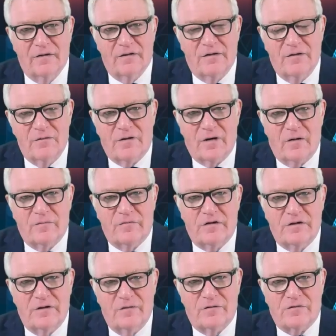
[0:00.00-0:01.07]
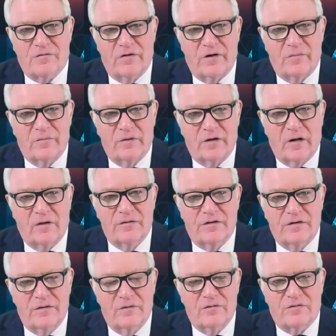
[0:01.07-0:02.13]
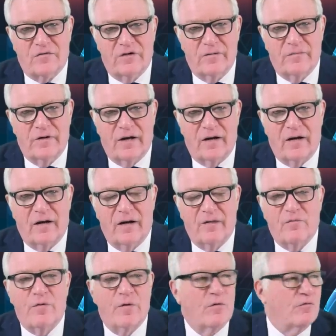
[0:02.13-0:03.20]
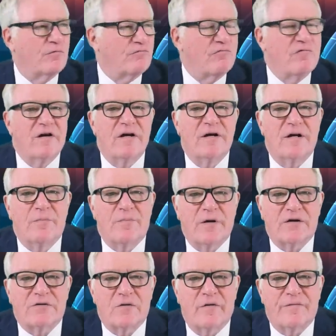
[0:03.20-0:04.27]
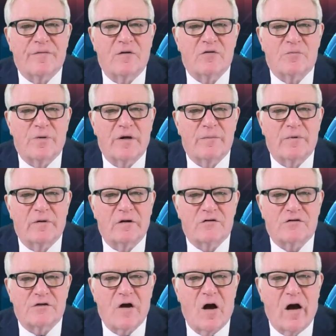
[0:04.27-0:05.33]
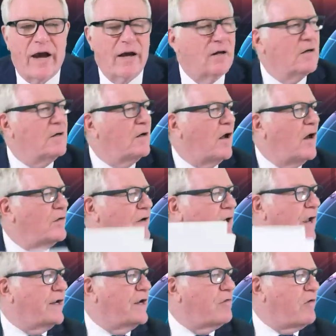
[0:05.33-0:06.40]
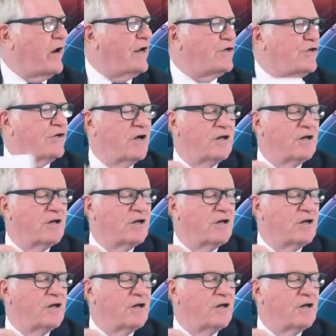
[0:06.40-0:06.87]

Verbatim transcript: you come to Ustream. Go to Ustream now, and we'll really piss off those people at Sky. Okay, Crash,